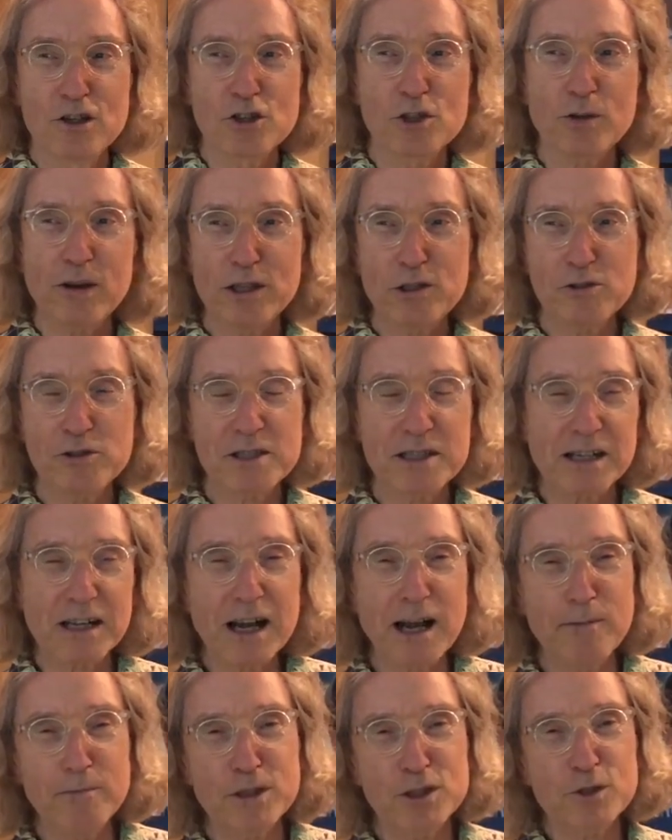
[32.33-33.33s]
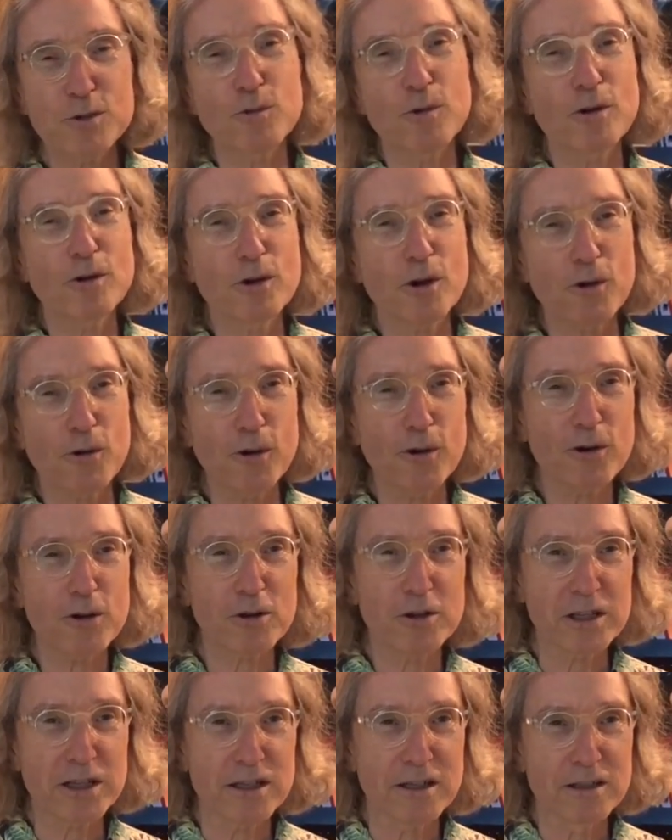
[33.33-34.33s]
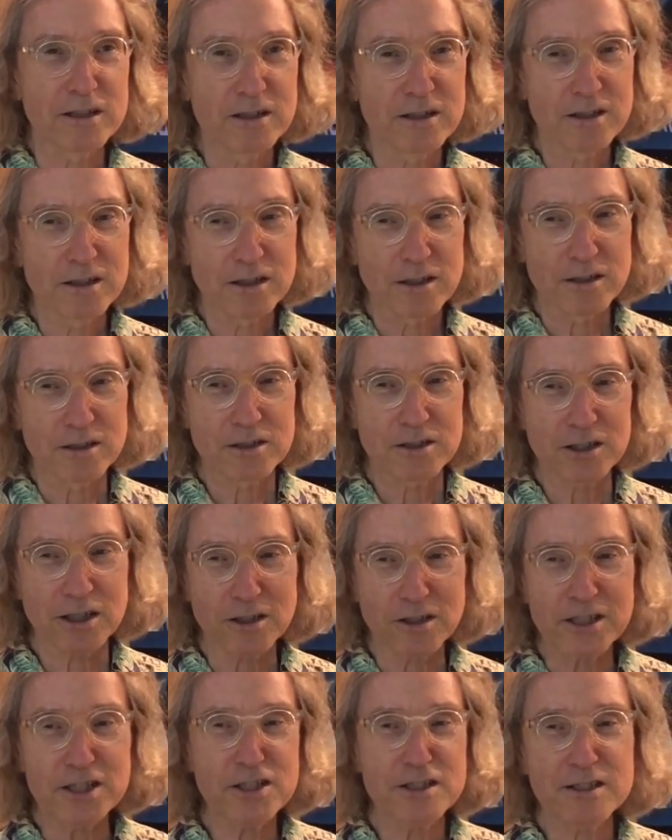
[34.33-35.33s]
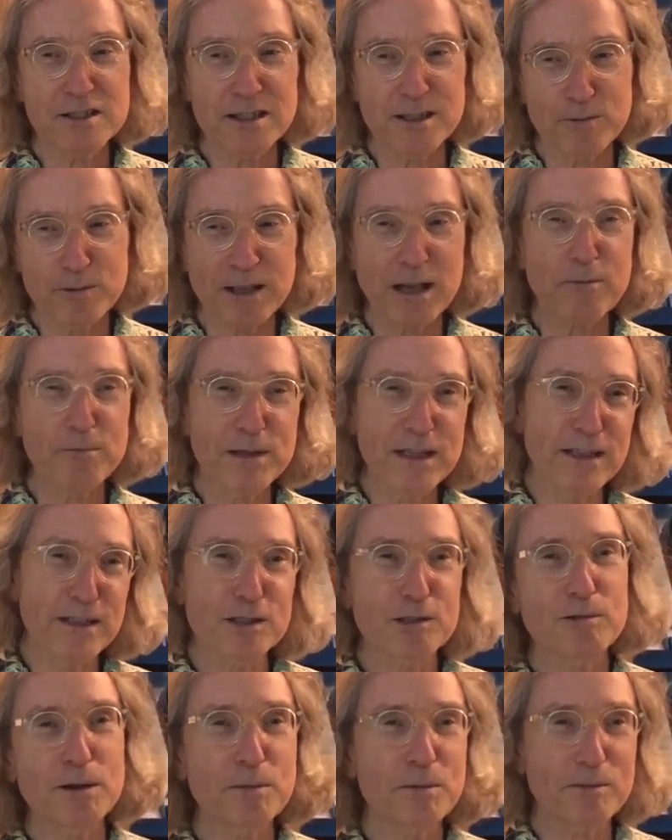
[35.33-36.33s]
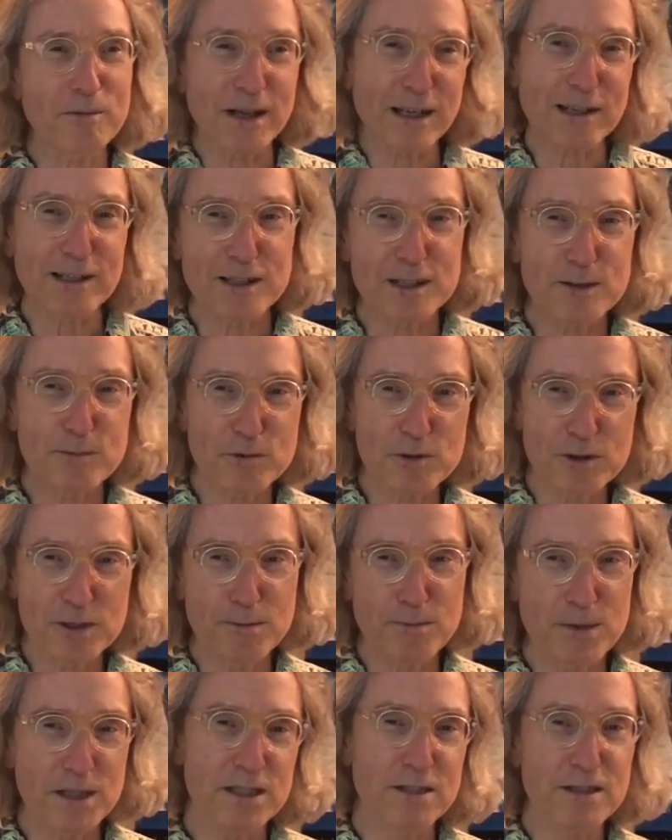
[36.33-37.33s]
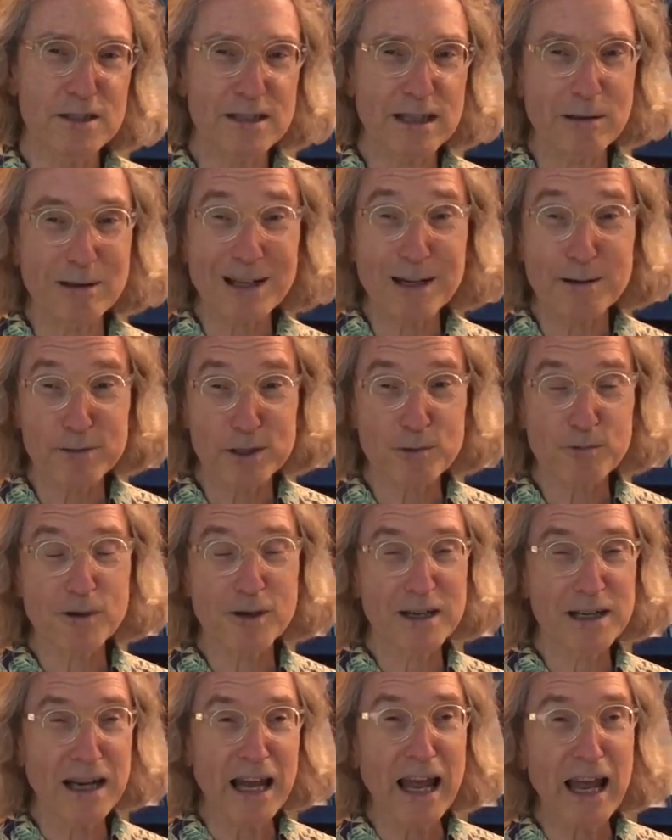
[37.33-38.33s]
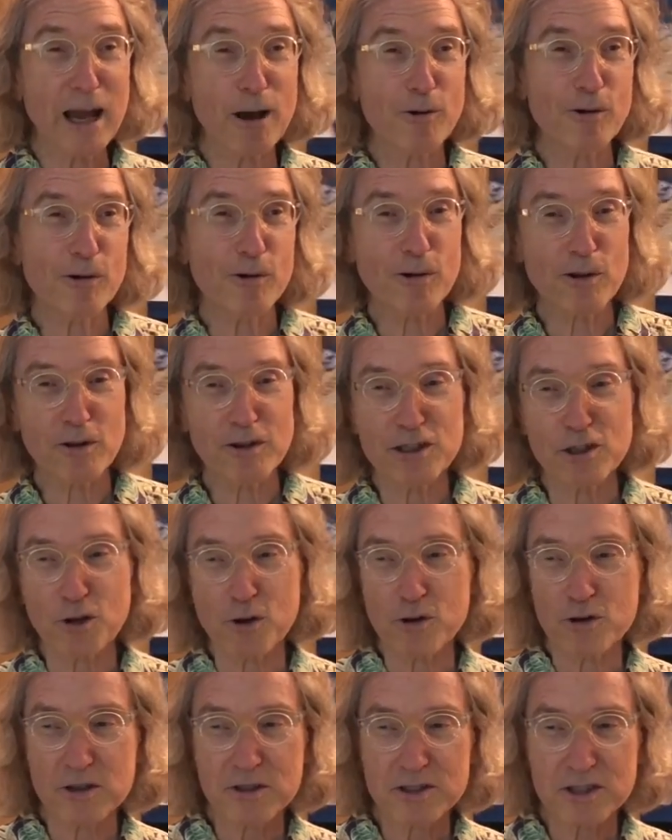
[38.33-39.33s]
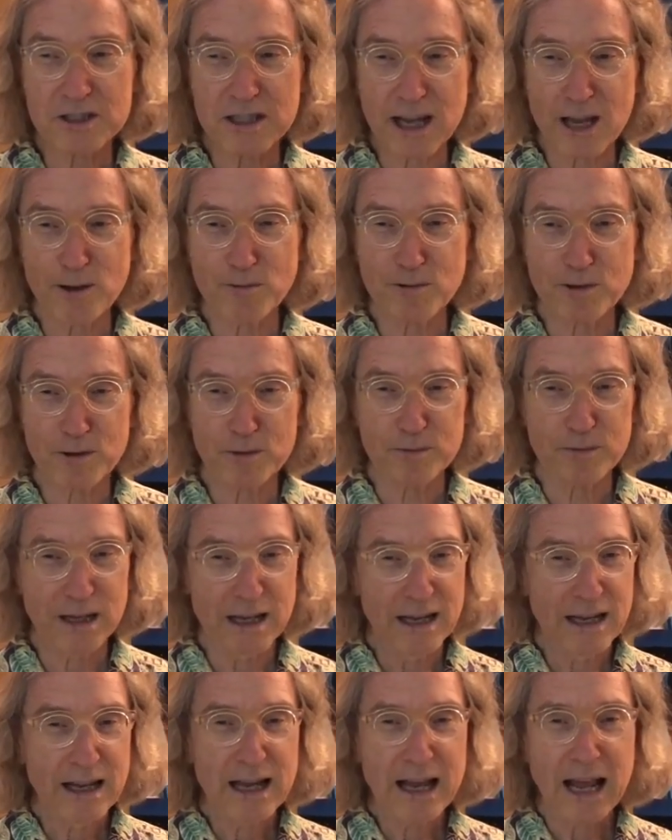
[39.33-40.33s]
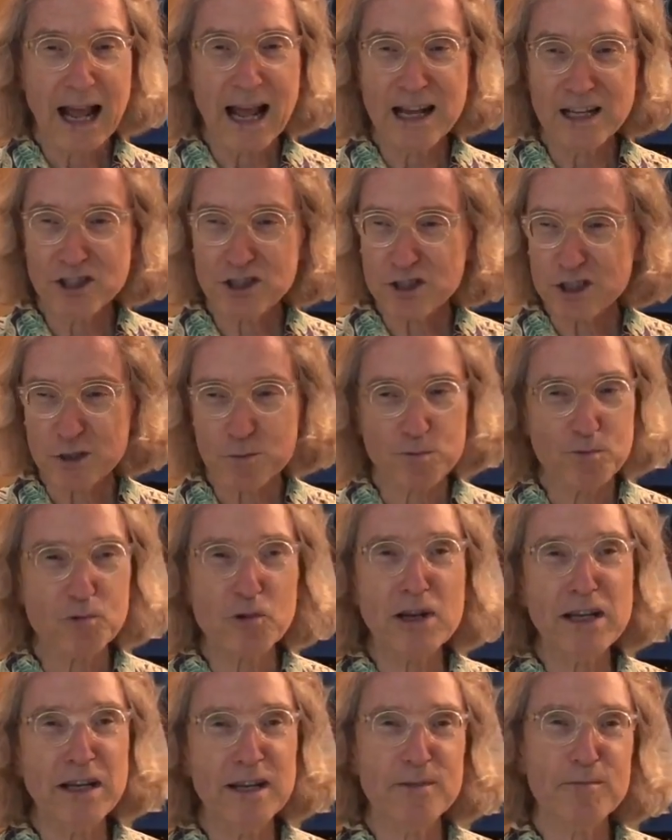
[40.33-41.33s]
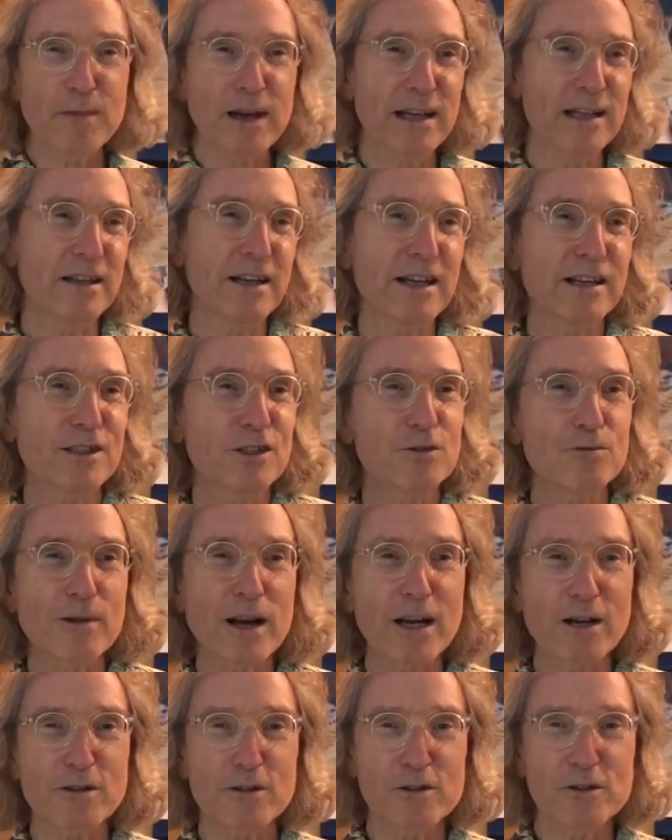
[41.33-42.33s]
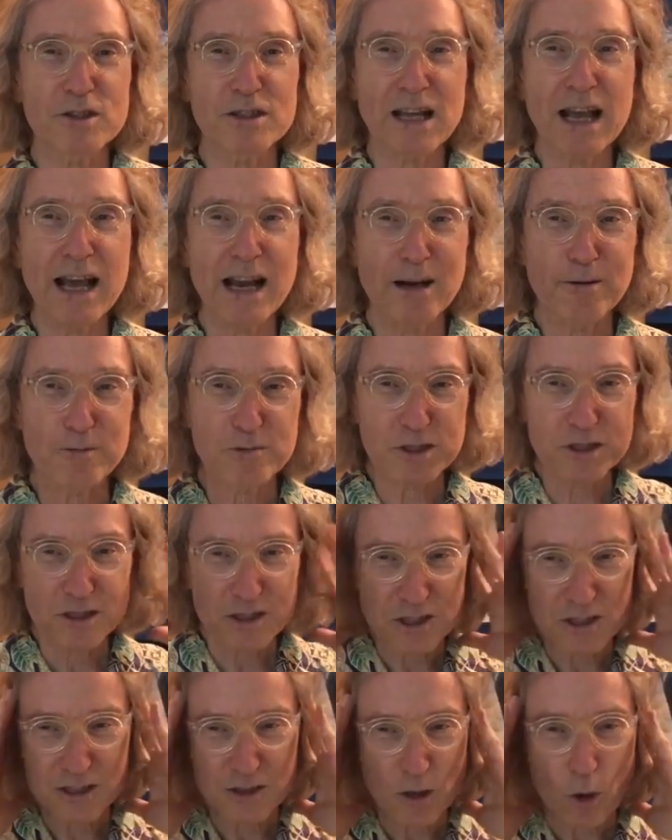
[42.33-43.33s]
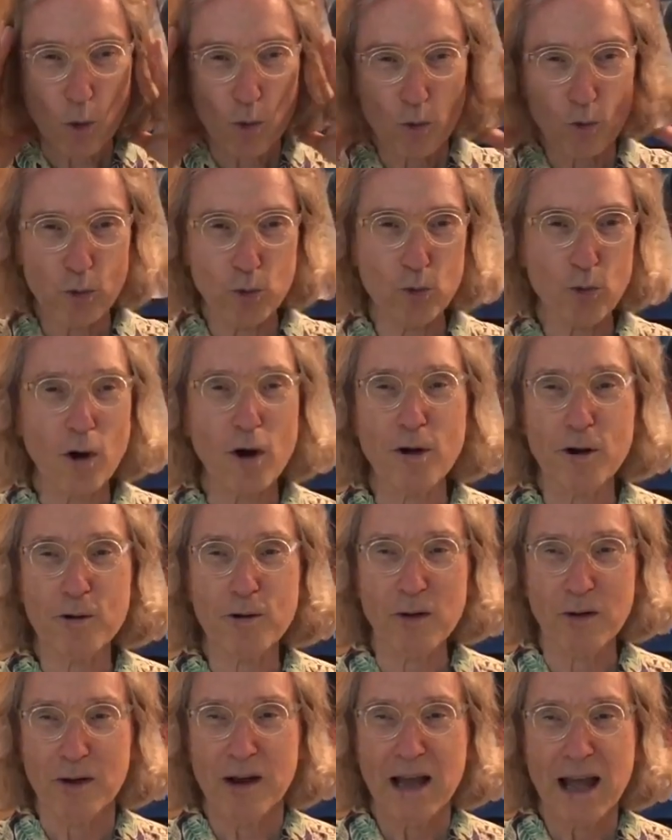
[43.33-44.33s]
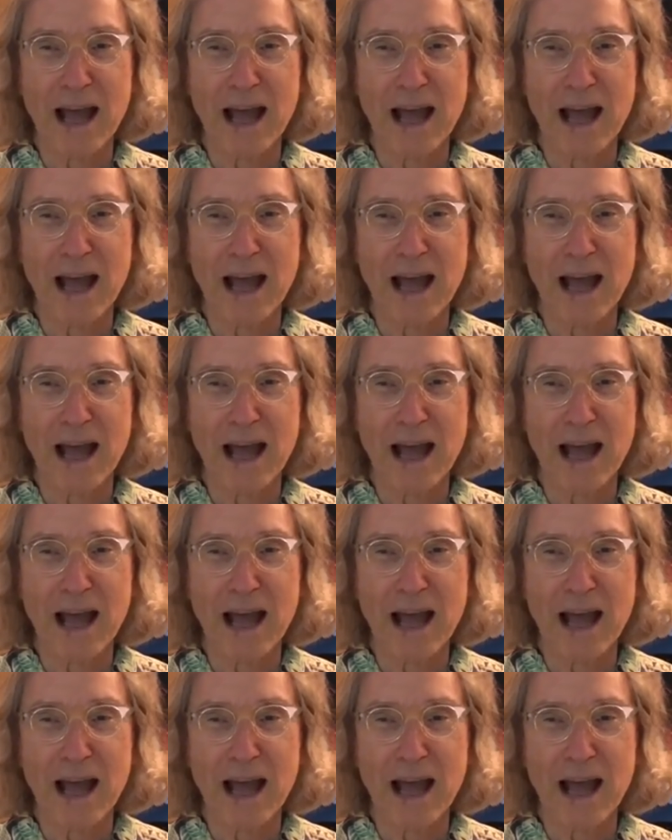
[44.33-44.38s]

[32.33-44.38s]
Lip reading: So I used to come into work early to listen to them without being interrupted by customers in business. I would come into work an hour early, go to the sound room, and just bring in my latest records. And it was just, whoa.